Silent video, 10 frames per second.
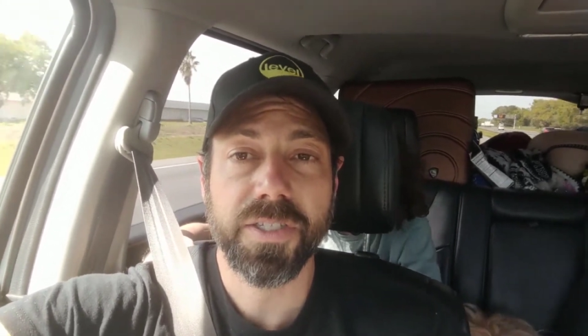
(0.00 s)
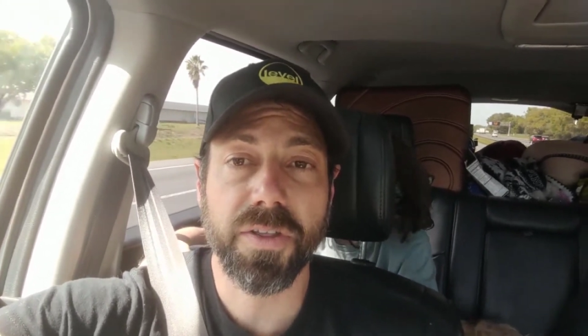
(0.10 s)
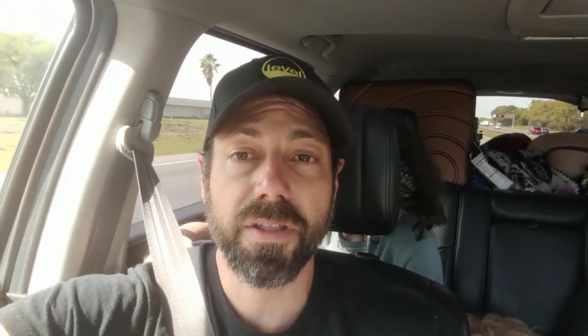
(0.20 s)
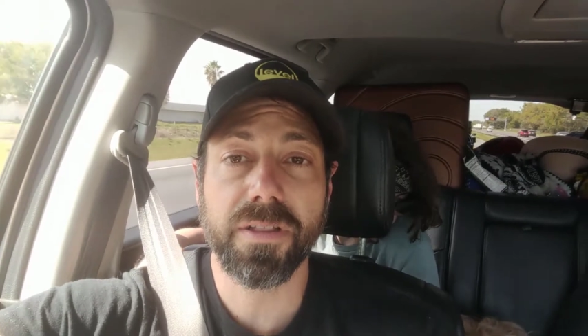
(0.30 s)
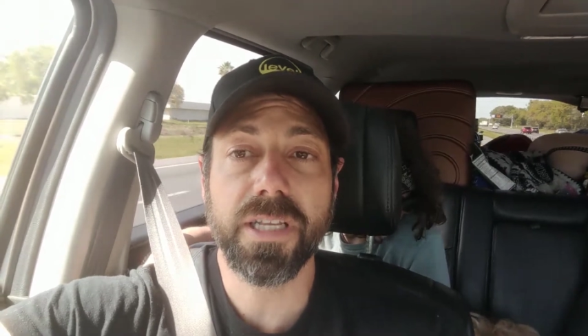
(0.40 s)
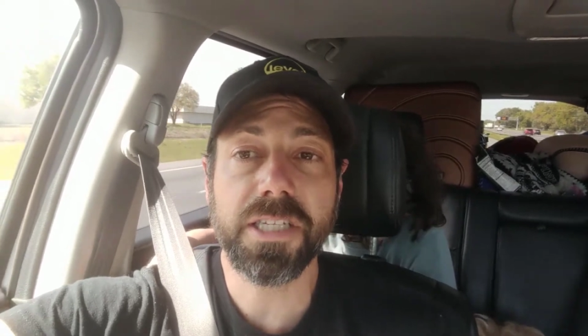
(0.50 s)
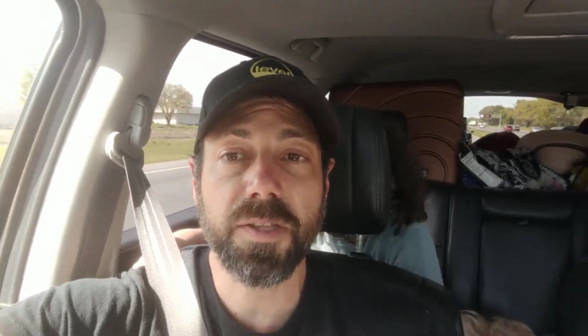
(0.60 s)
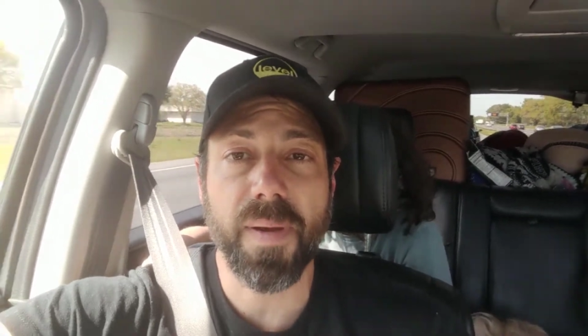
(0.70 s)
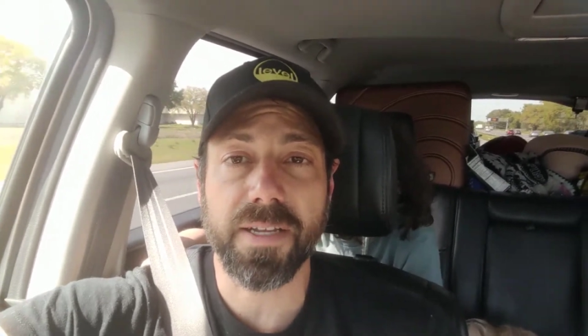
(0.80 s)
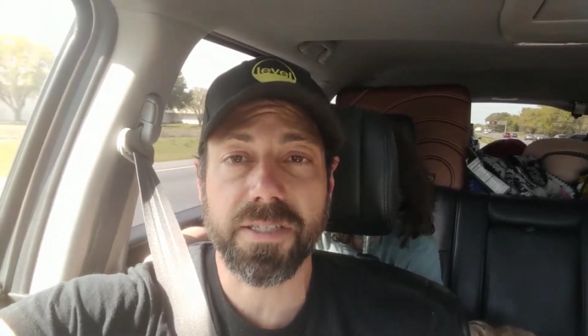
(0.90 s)
So the
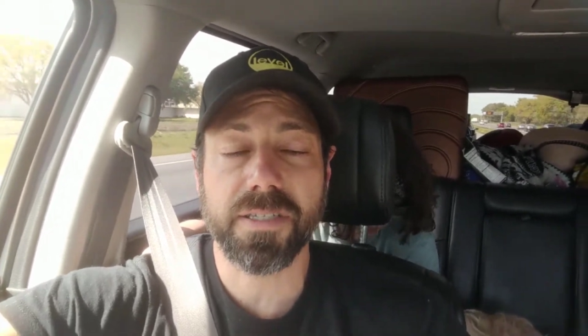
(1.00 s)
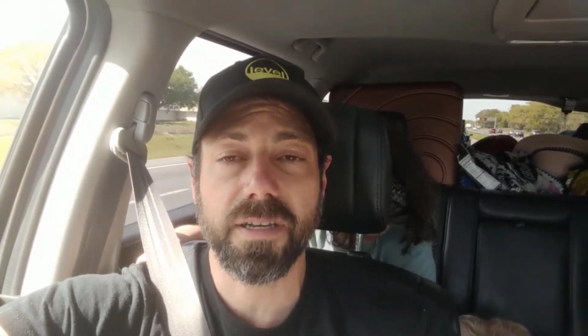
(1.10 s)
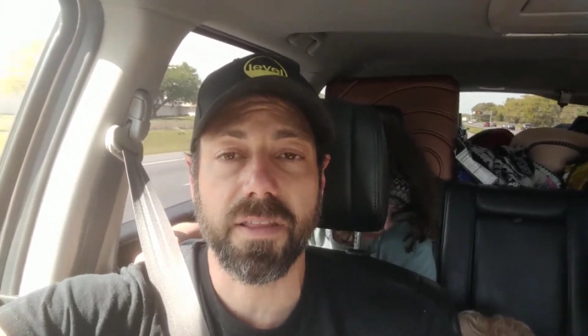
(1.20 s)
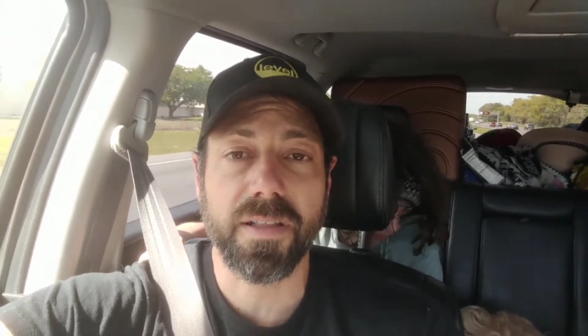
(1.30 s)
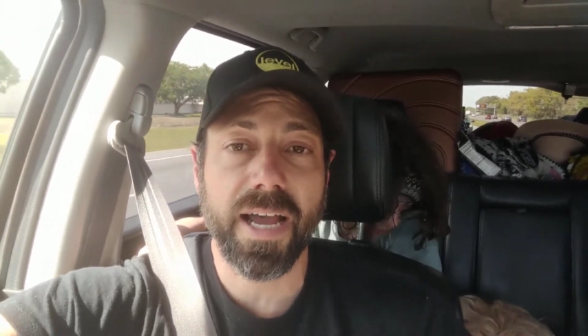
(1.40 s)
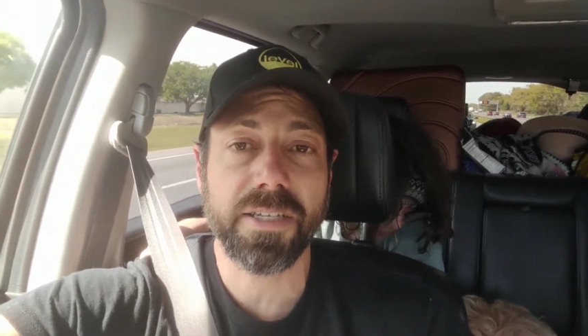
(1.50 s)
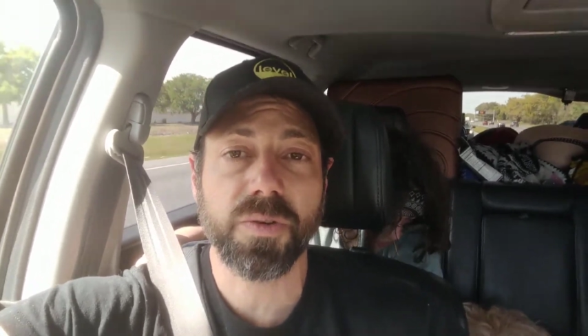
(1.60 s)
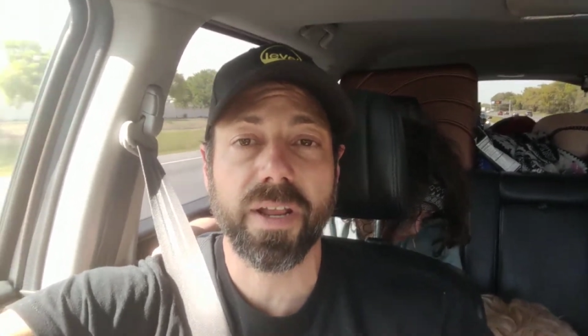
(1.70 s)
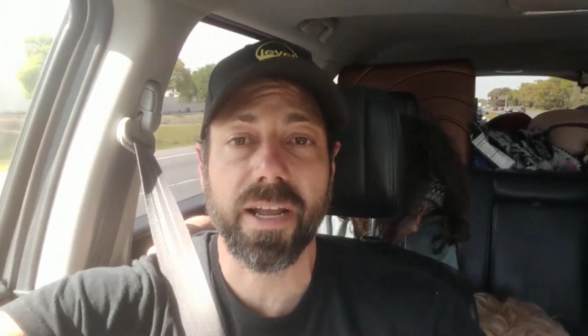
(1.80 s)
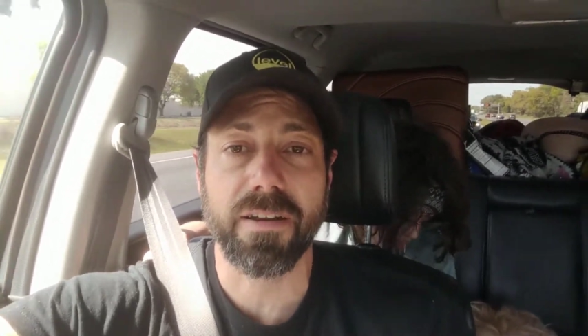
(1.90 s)
least best and the
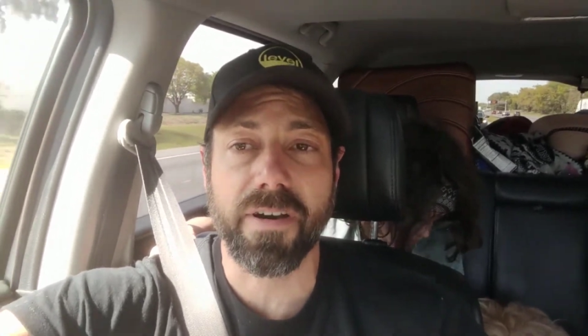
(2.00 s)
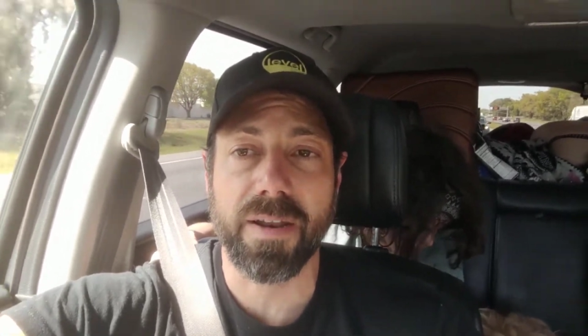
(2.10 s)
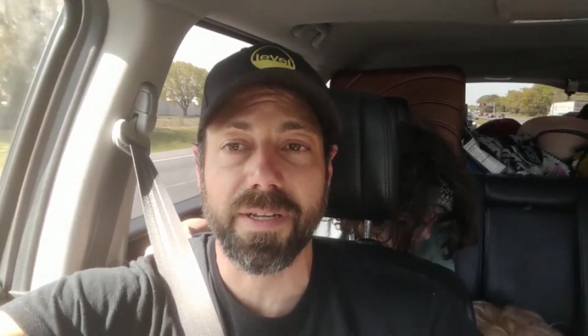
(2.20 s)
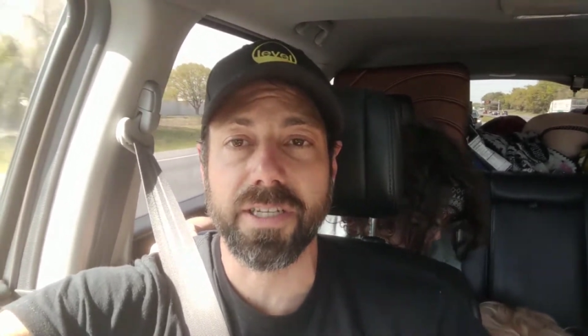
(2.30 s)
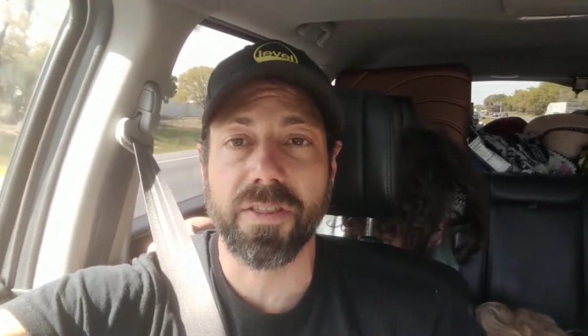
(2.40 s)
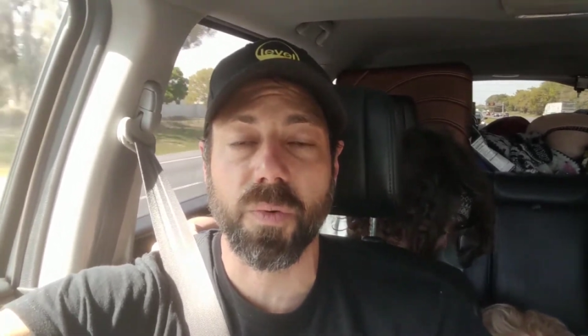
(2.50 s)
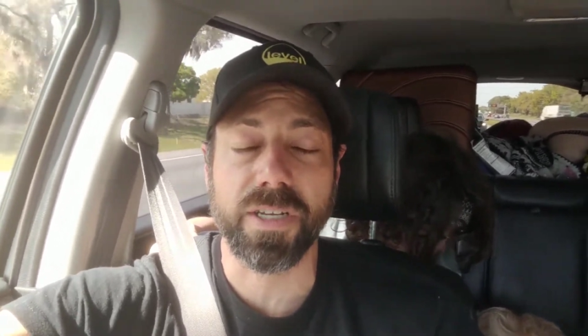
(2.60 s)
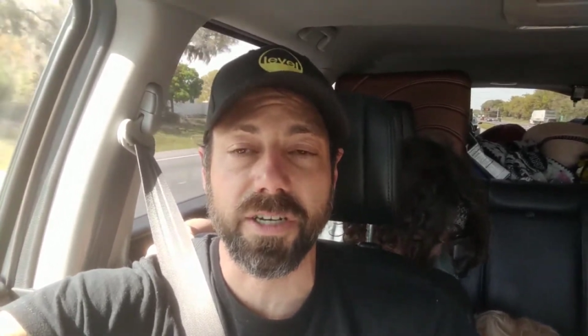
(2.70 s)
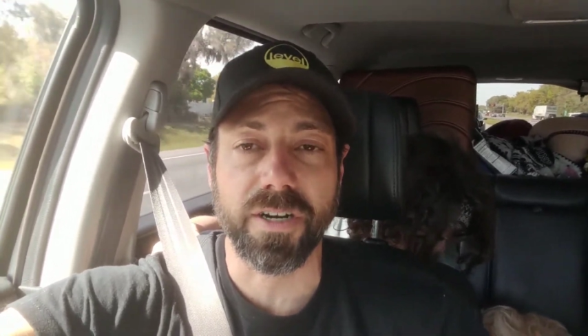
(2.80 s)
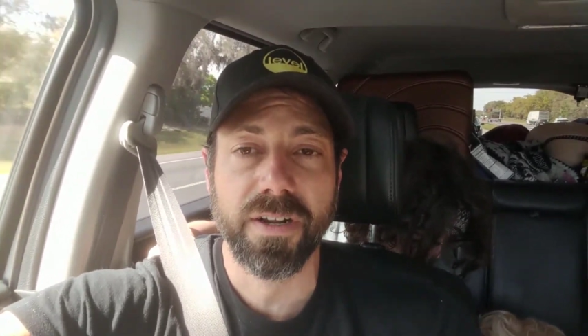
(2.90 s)
last way to get vitamin D in the
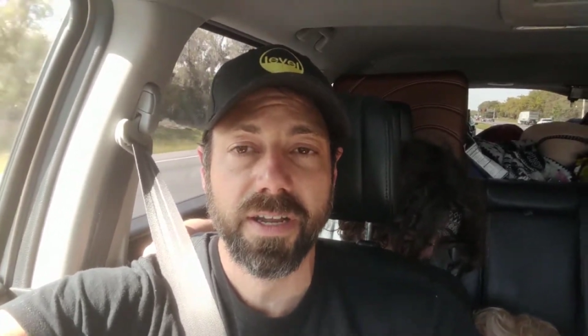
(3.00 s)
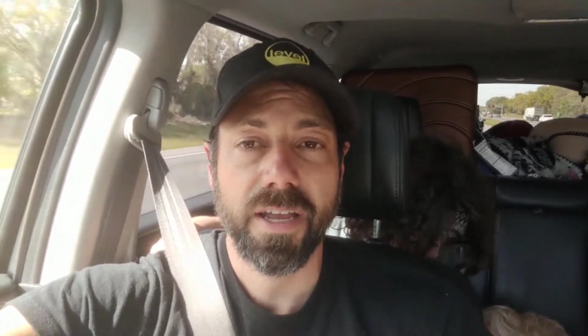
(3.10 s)
winter,